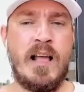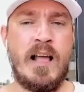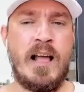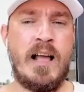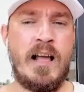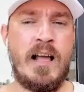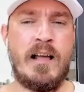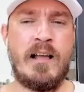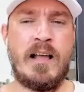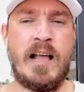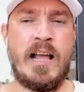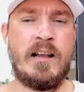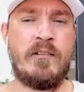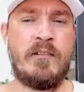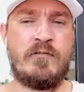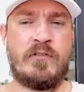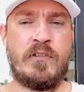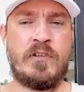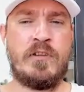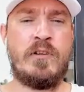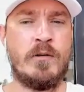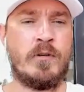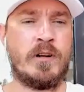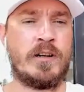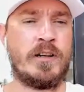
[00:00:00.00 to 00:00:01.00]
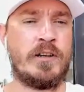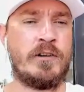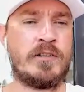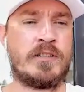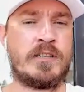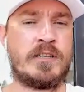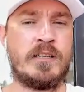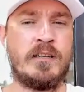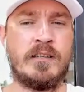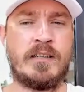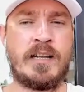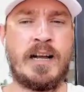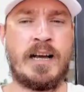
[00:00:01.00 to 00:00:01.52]
uh, and for you, what are you
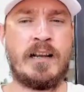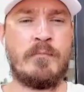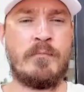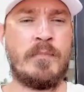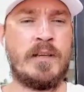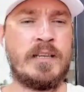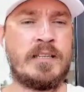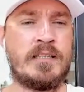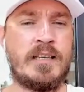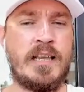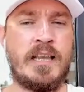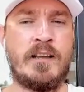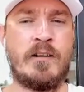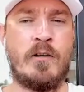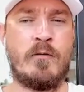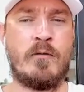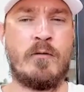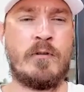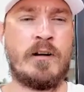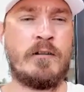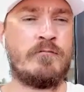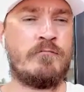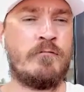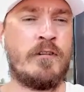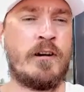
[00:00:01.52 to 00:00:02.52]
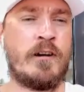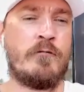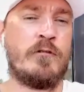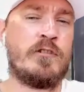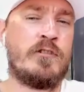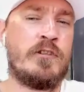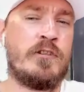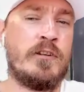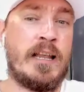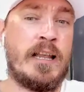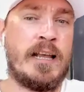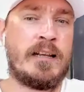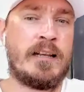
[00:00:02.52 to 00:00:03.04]
still kind of missing, or where, where
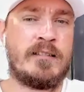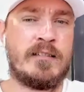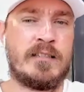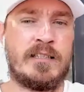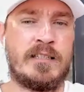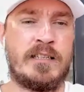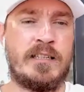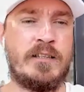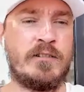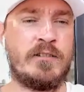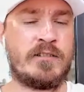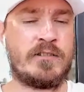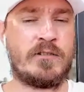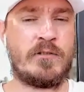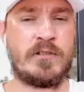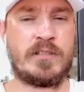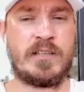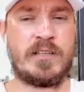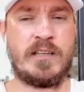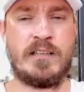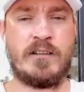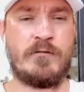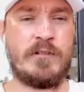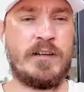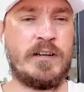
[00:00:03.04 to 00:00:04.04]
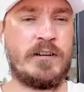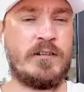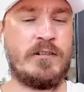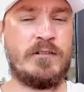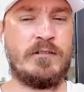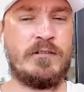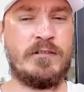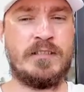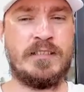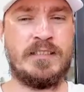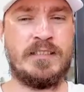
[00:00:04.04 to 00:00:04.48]
would you like to see your sourcing career go?